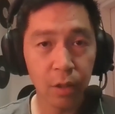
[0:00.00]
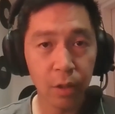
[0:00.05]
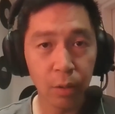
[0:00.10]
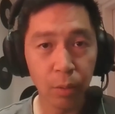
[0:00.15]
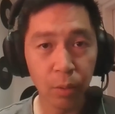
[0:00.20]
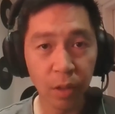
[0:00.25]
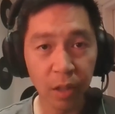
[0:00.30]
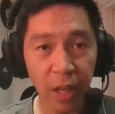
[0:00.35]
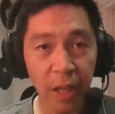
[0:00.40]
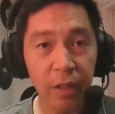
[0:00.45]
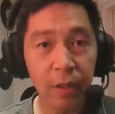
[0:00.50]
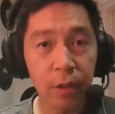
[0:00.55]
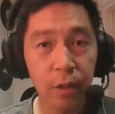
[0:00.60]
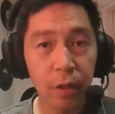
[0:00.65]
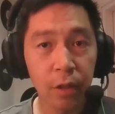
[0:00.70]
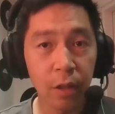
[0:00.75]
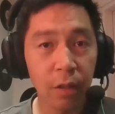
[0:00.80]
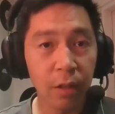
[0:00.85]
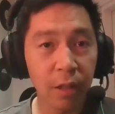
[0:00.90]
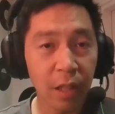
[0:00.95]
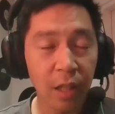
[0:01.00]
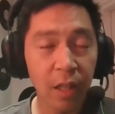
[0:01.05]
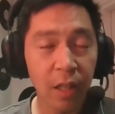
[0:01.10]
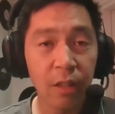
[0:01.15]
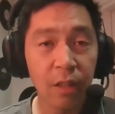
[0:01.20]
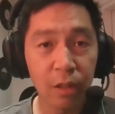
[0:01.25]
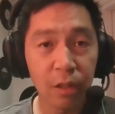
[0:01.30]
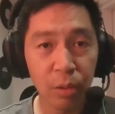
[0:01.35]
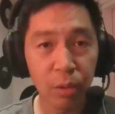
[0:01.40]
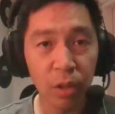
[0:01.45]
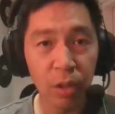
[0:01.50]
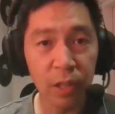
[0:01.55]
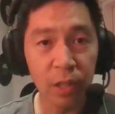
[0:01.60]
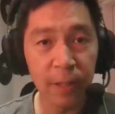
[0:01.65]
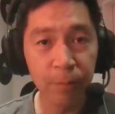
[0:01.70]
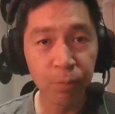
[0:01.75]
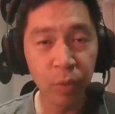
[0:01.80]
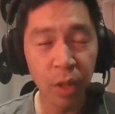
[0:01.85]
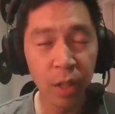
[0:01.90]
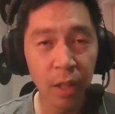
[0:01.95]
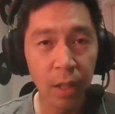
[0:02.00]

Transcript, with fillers: to lend to certain key industries.